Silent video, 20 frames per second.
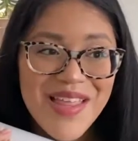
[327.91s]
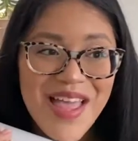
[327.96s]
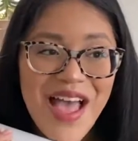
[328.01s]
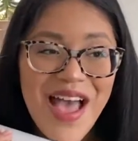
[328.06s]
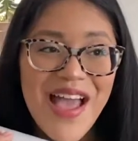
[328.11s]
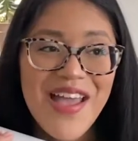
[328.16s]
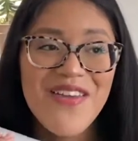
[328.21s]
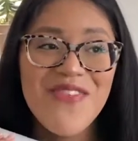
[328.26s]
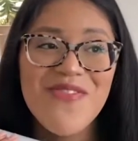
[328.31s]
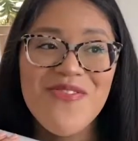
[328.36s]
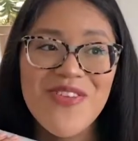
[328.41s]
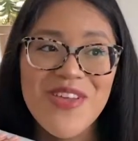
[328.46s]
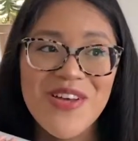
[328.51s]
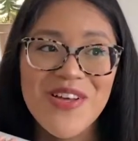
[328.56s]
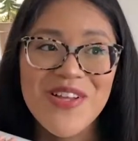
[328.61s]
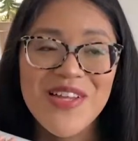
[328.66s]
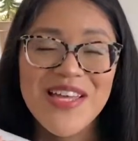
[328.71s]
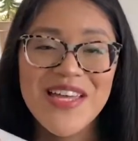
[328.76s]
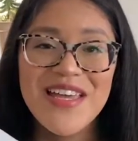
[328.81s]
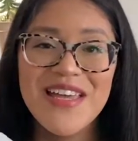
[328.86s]
I feel
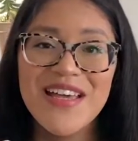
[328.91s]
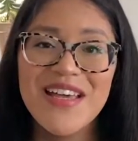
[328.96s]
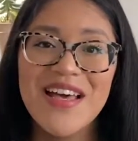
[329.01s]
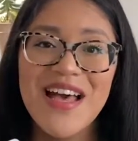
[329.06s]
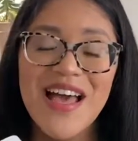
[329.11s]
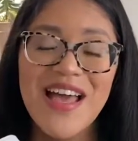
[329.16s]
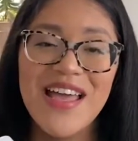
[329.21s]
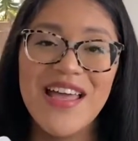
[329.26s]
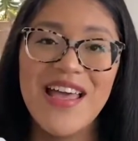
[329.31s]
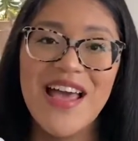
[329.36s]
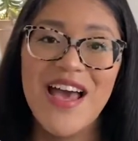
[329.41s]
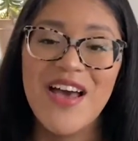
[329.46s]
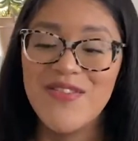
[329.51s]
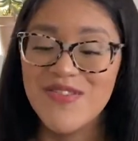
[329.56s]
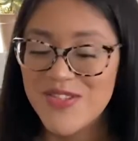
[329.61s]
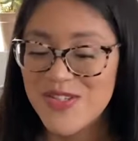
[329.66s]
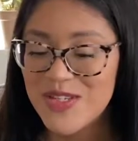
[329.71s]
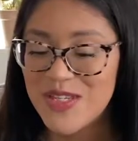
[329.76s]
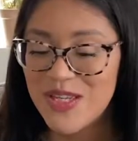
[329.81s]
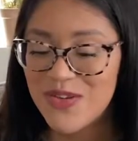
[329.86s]
like I have
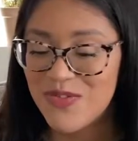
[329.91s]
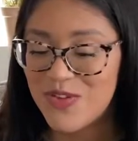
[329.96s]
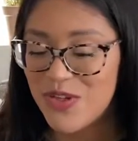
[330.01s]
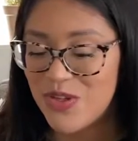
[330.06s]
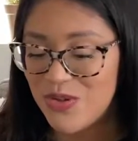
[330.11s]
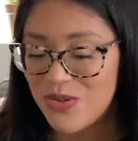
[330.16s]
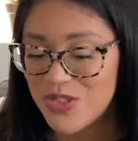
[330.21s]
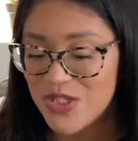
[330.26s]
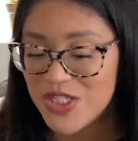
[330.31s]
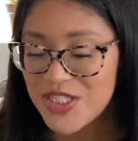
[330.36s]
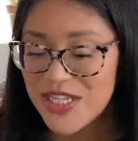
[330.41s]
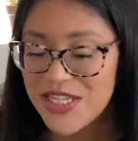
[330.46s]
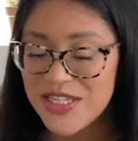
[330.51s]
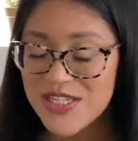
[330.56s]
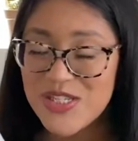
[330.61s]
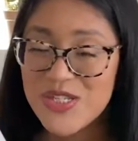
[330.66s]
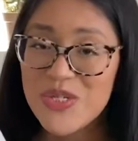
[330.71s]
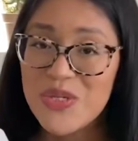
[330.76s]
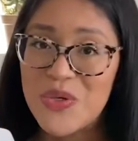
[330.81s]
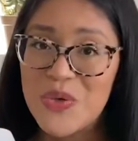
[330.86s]
to give a huge
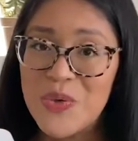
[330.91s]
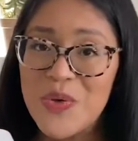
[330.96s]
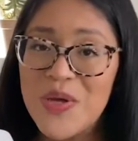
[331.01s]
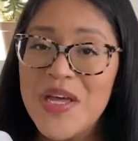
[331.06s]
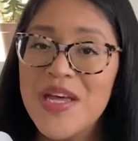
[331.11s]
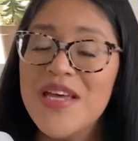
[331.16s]
thanks to